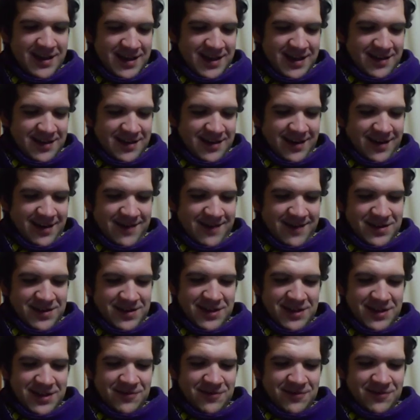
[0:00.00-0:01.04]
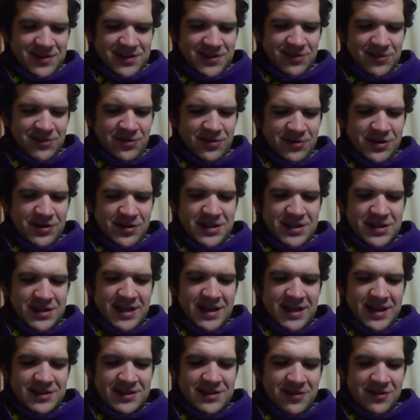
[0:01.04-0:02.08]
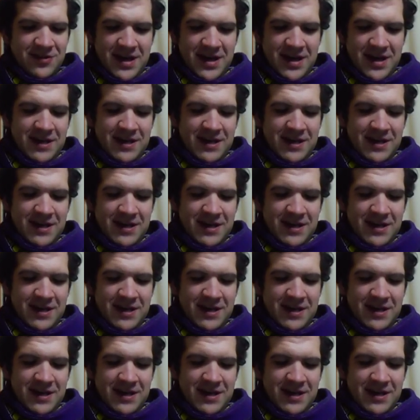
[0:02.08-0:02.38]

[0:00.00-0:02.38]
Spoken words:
Their conversation was so noisy and so high